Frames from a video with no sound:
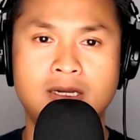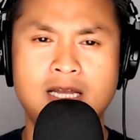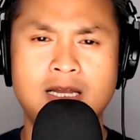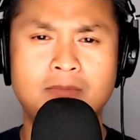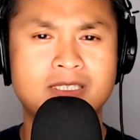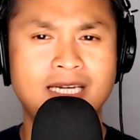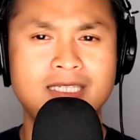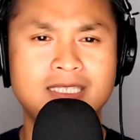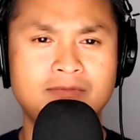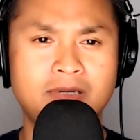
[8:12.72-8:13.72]
But tiles
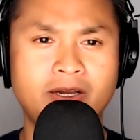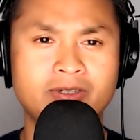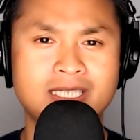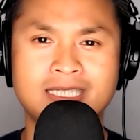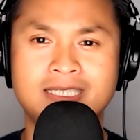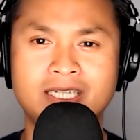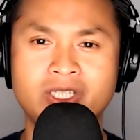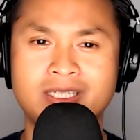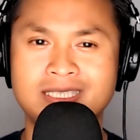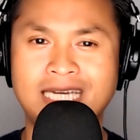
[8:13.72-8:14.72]
give players an additional
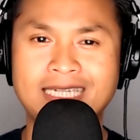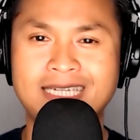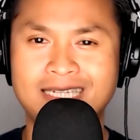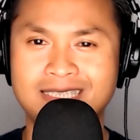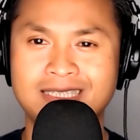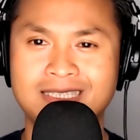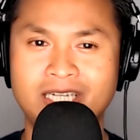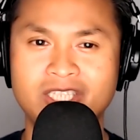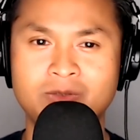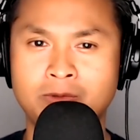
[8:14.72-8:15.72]
tactile sensation
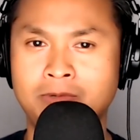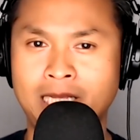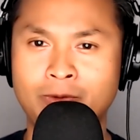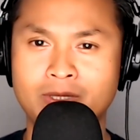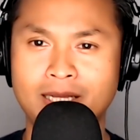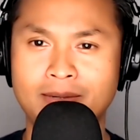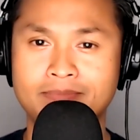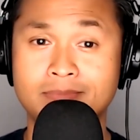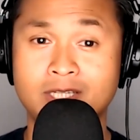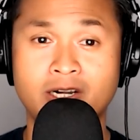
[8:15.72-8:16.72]
when playing with them.
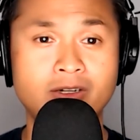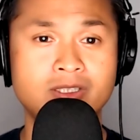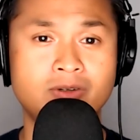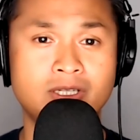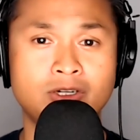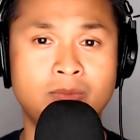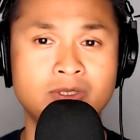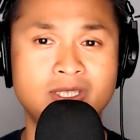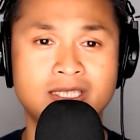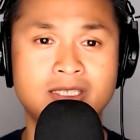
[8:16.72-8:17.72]
Carcassonne is almost
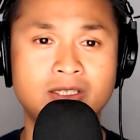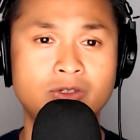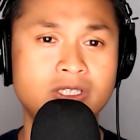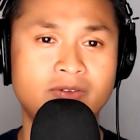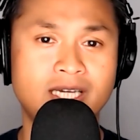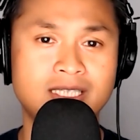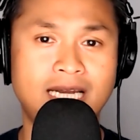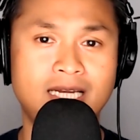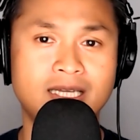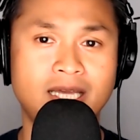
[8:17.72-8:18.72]
exclusively a tile
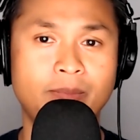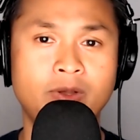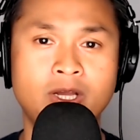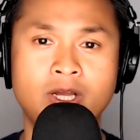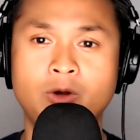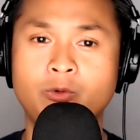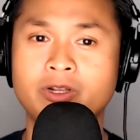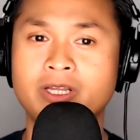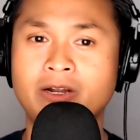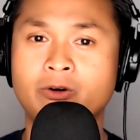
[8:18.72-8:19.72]
game where
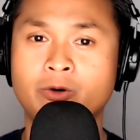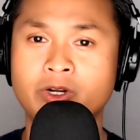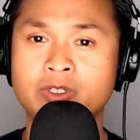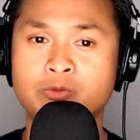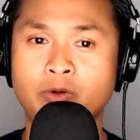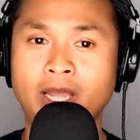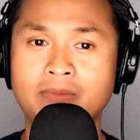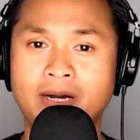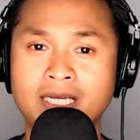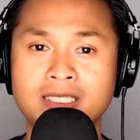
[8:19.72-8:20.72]
their order is
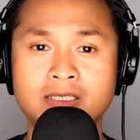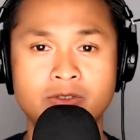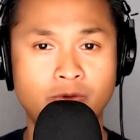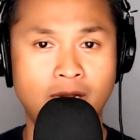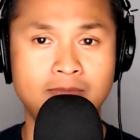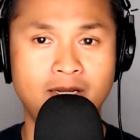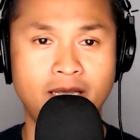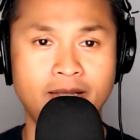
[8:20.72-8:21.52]
randomized throughout play.